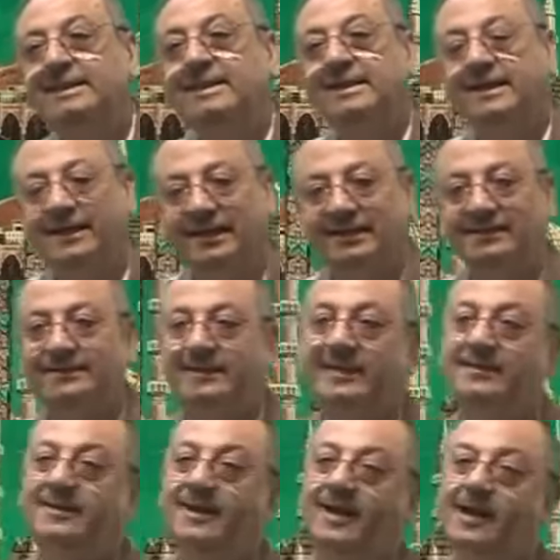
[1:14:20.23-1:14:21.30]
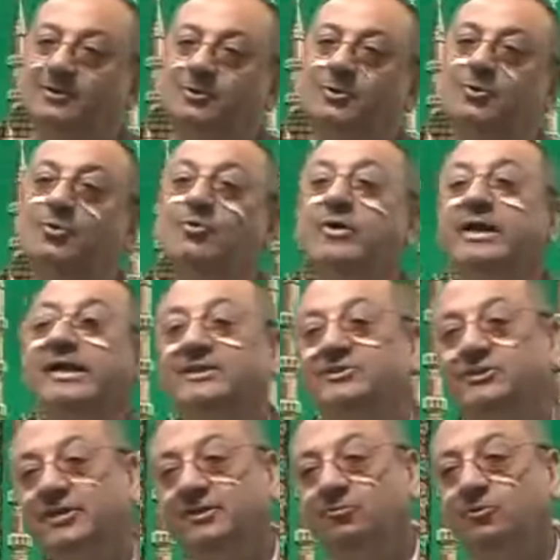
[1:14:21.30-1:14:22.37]
Then there are two ways
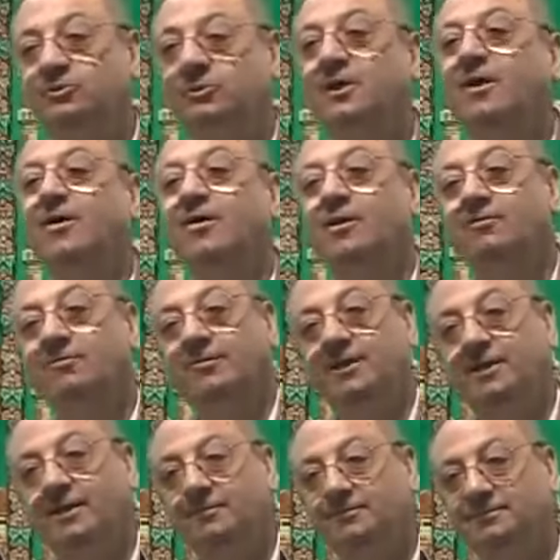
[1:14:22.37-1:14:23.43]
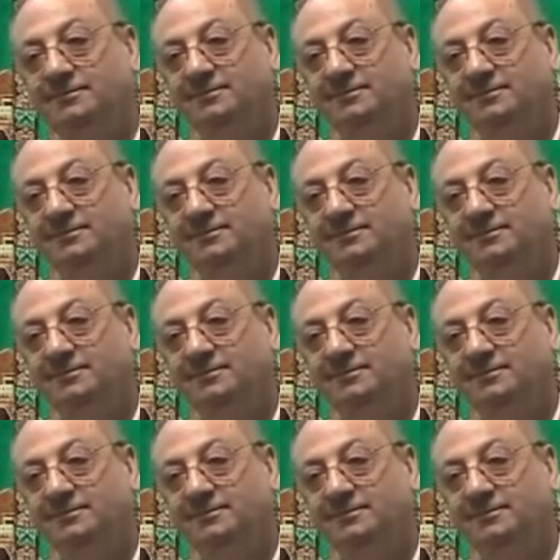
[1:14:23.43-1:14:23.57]
in which hal will come.